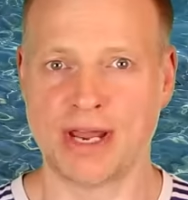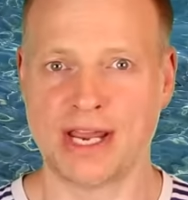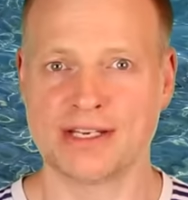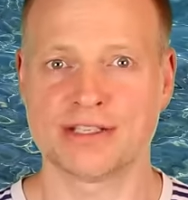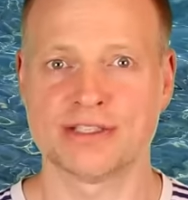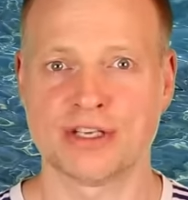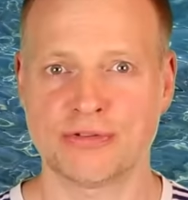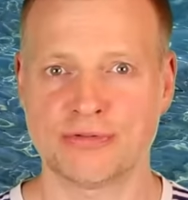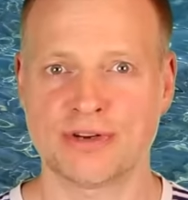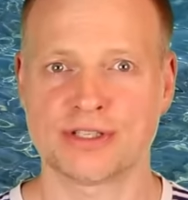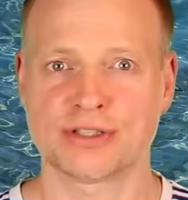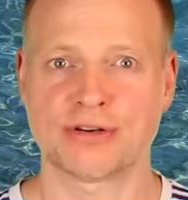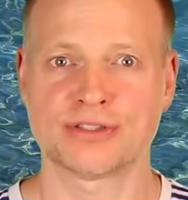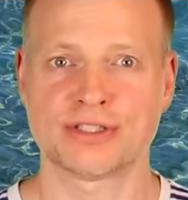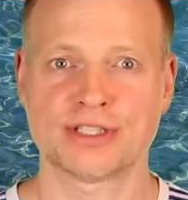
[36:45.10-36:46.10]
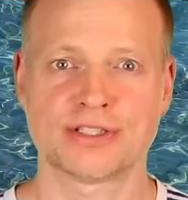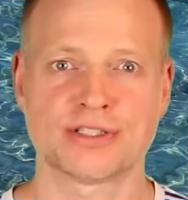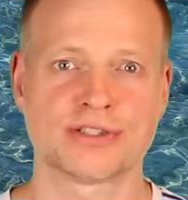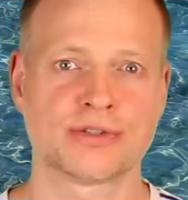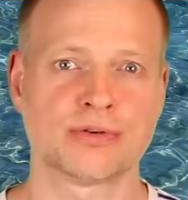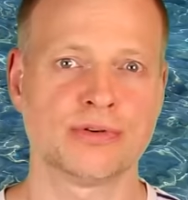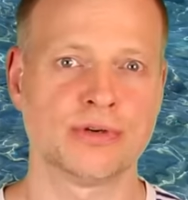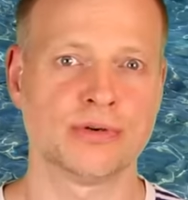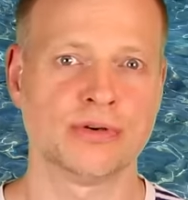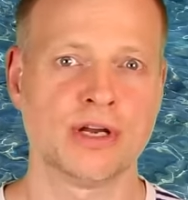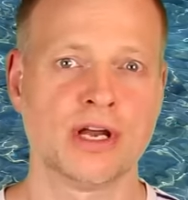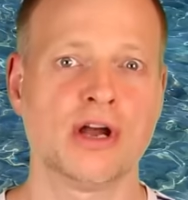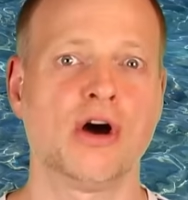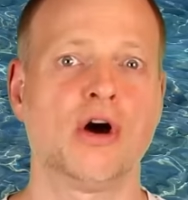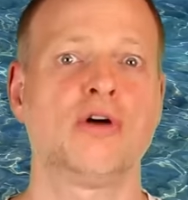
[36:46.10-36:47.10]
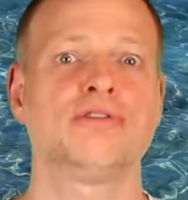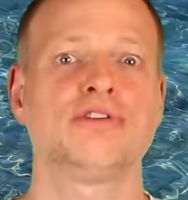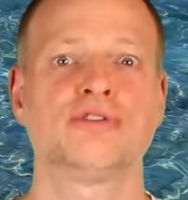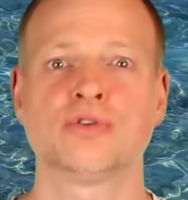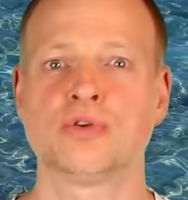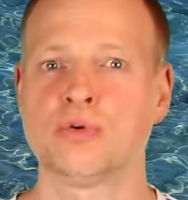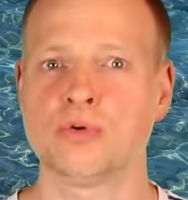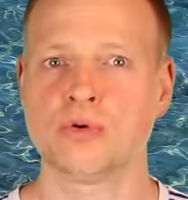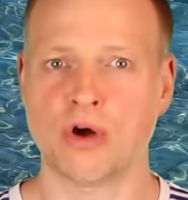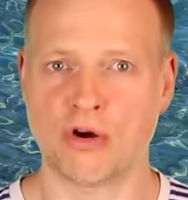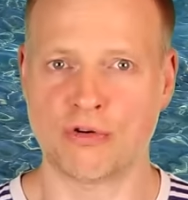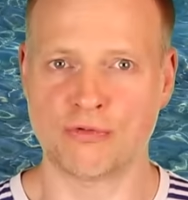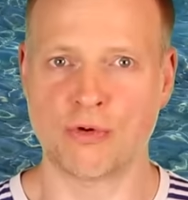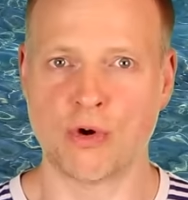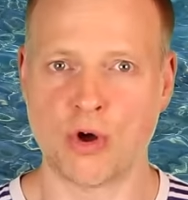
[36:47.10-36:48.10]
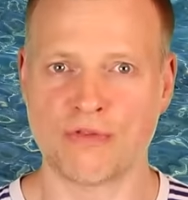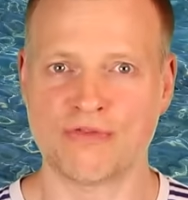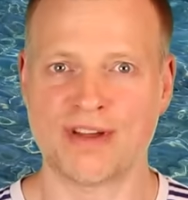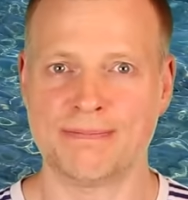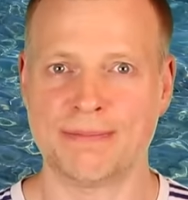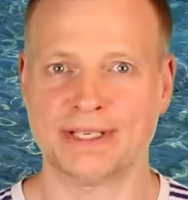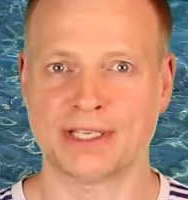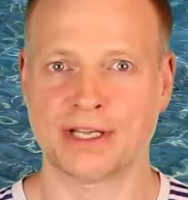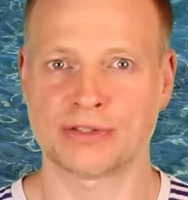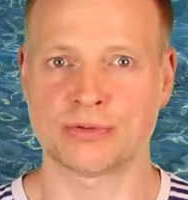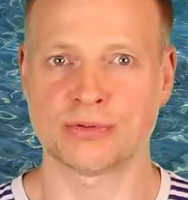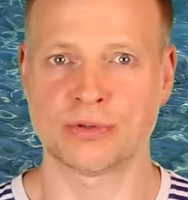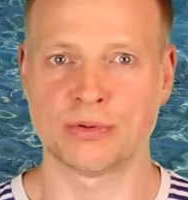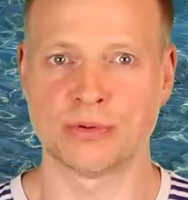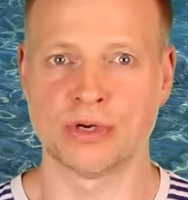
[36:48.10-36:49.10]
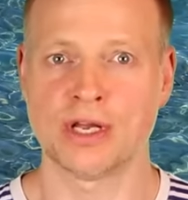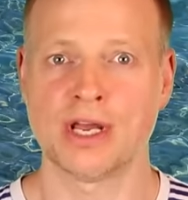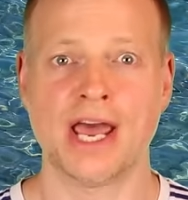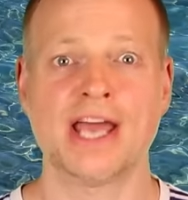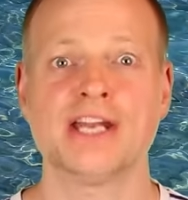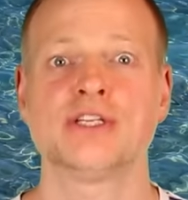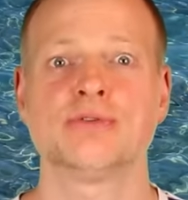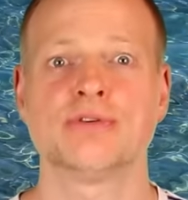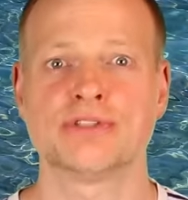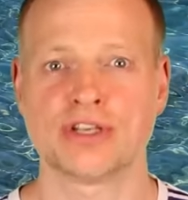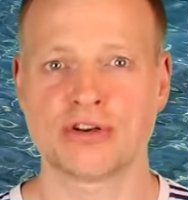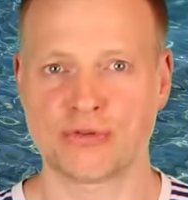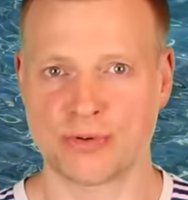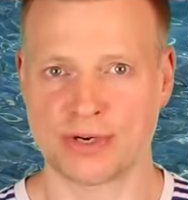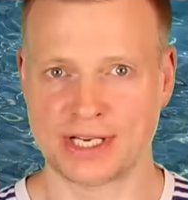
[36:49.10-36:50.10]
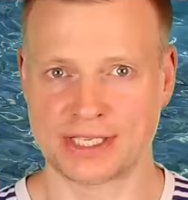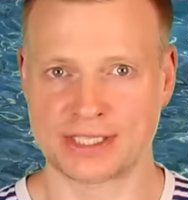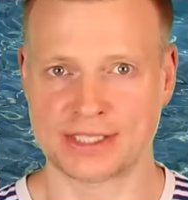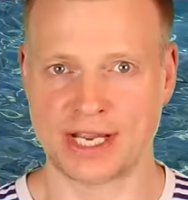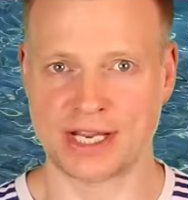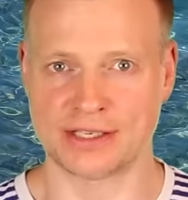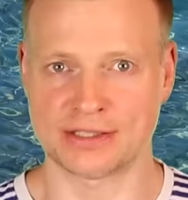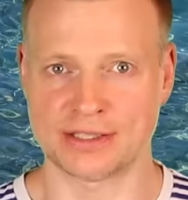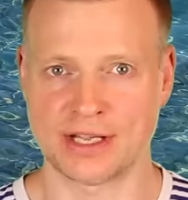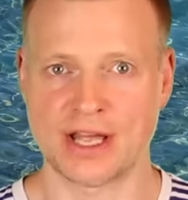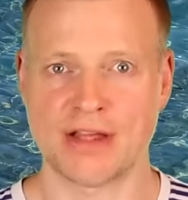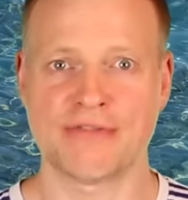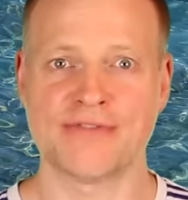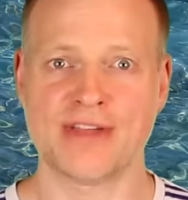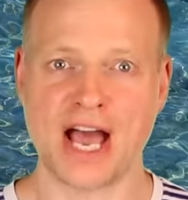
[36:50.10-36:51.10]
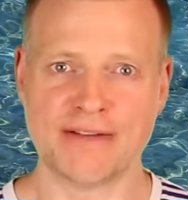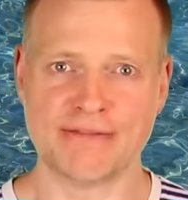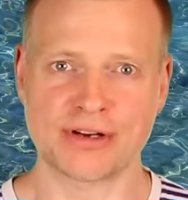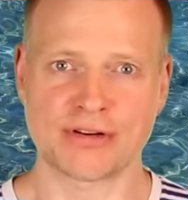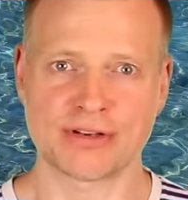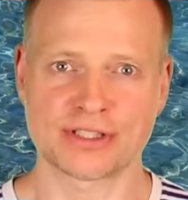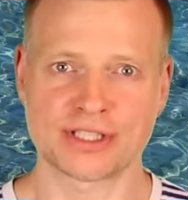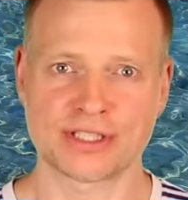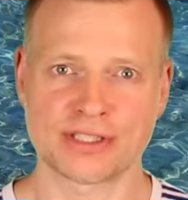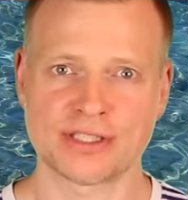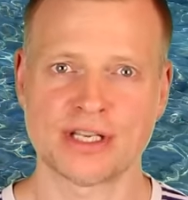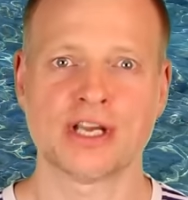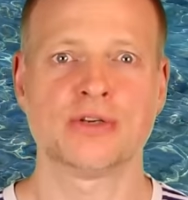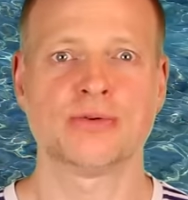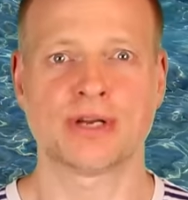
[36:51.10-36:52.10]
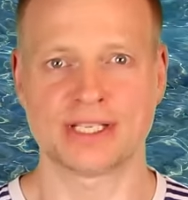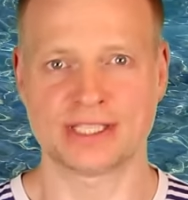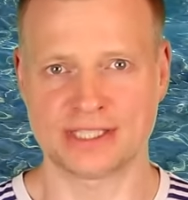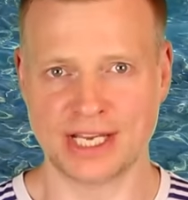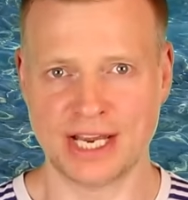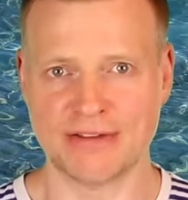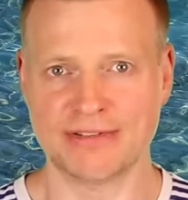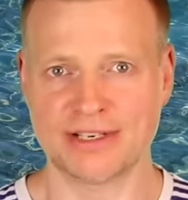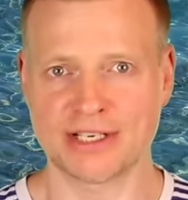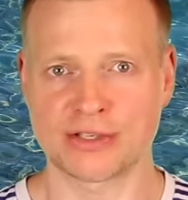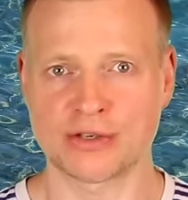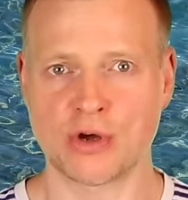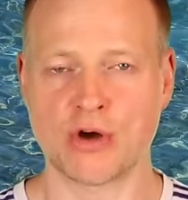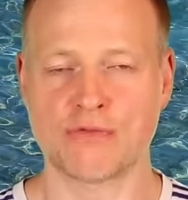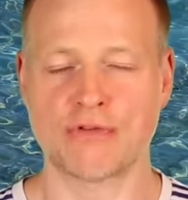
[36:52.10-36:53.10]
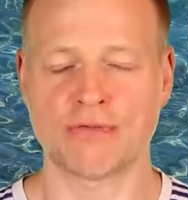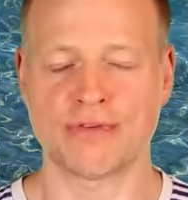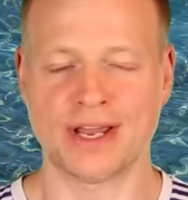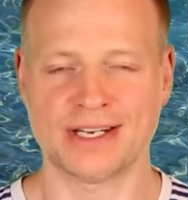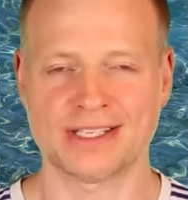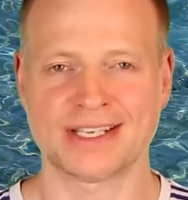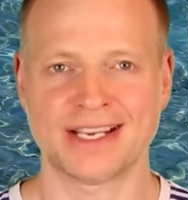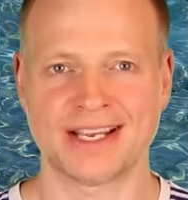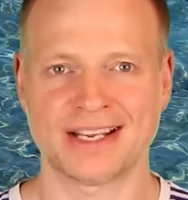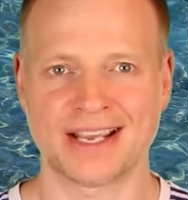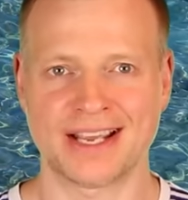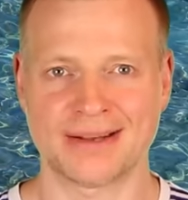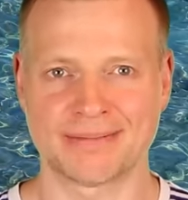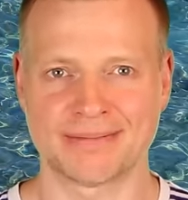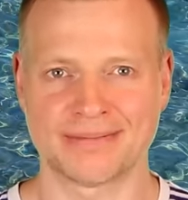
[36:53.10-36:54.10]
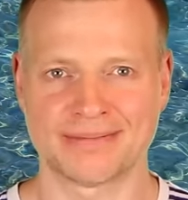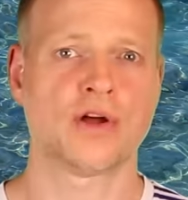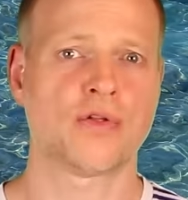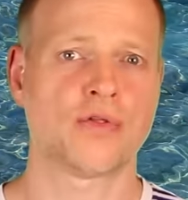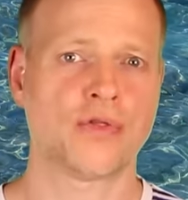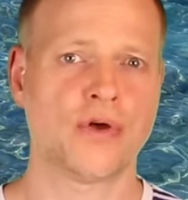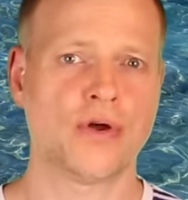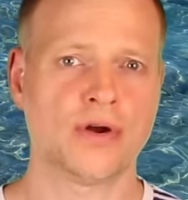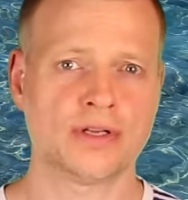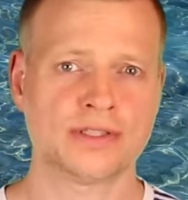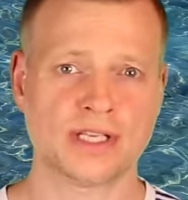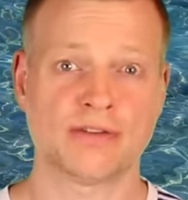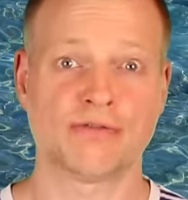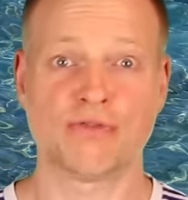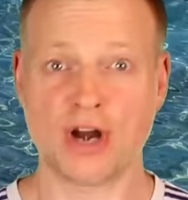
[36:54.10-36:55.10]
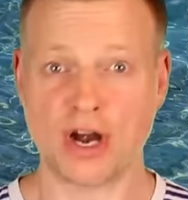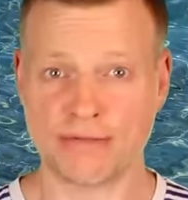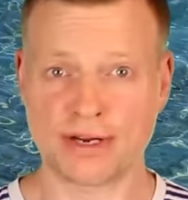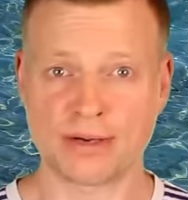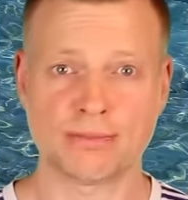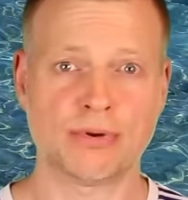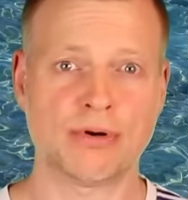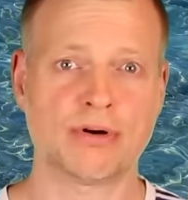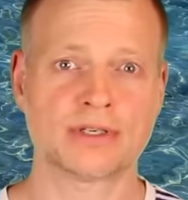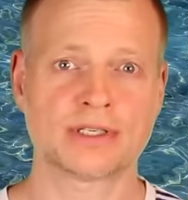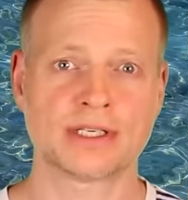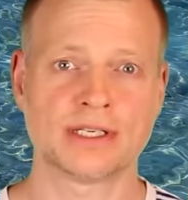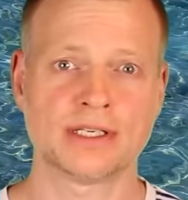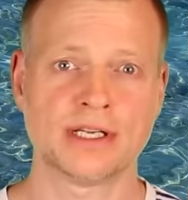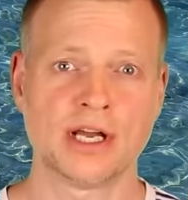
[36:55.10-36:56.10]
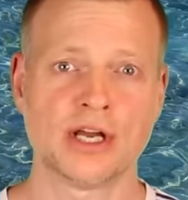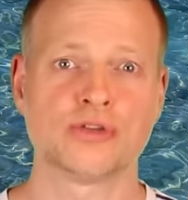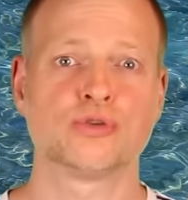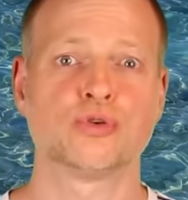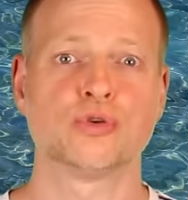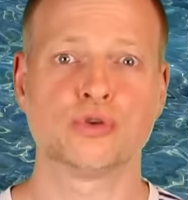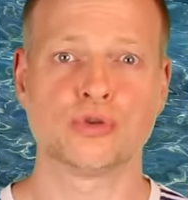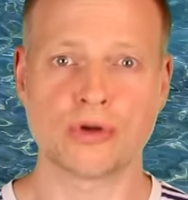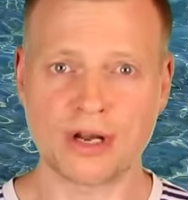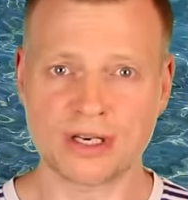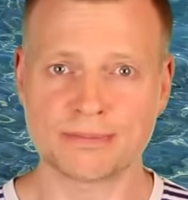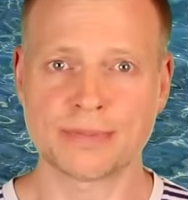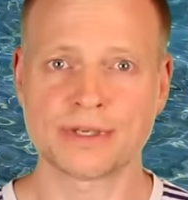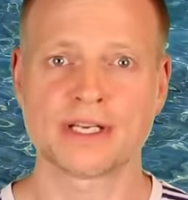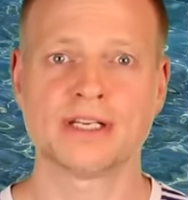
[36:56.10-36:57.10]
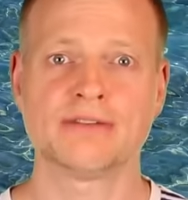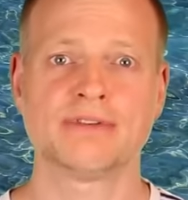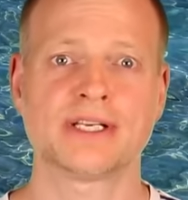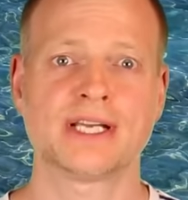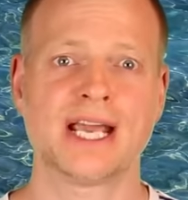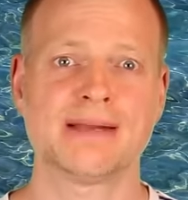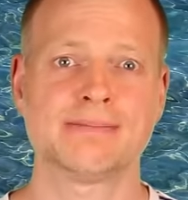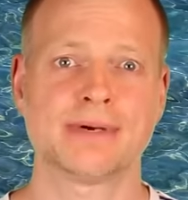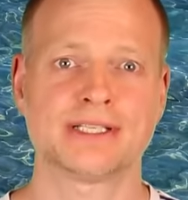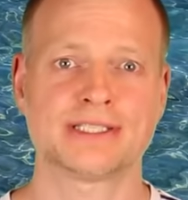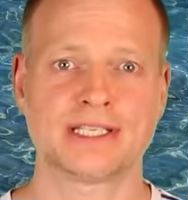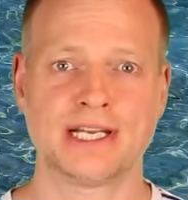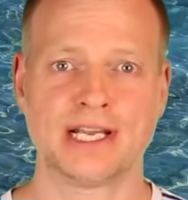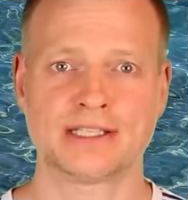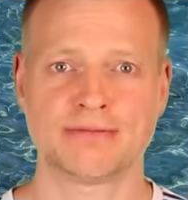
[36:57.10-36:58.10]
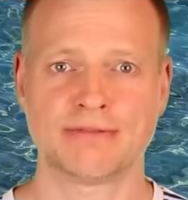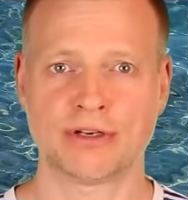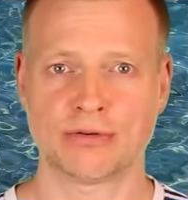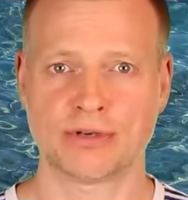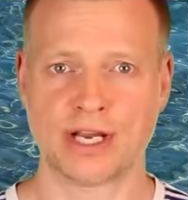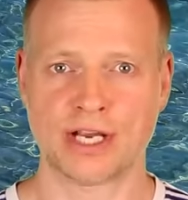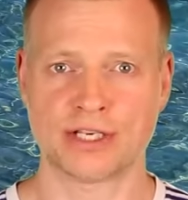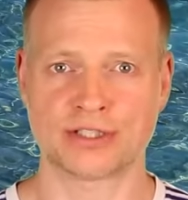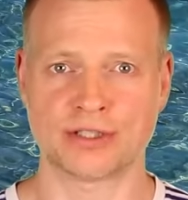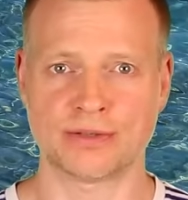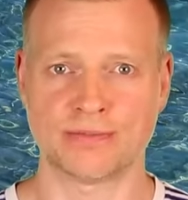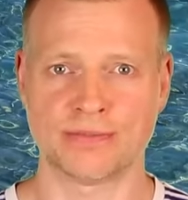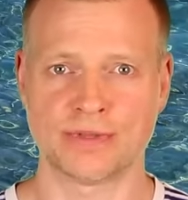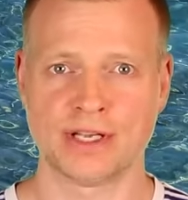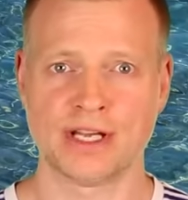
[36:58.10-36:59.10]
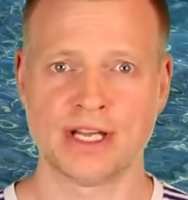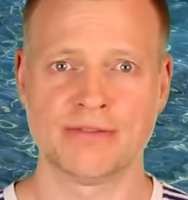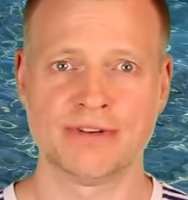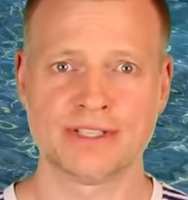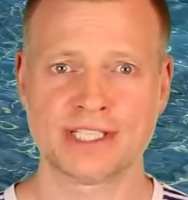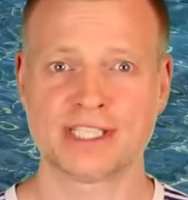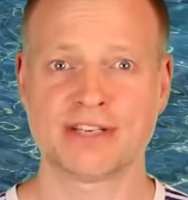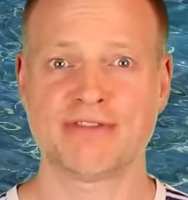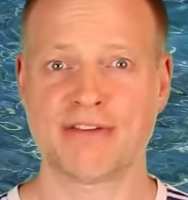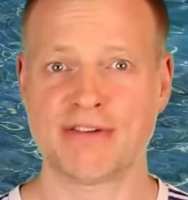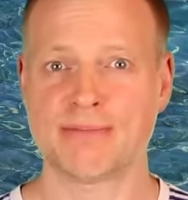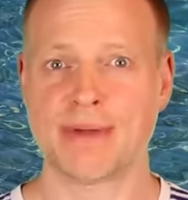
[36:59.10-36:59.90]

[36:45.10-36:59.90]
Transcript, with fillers: eight different conditions to you, only two or four of them matter to you, and to a different extent. The other conditions you can safely ignore for the entire game. Third, and very importantly, do not begin the game by selecting the location. This is a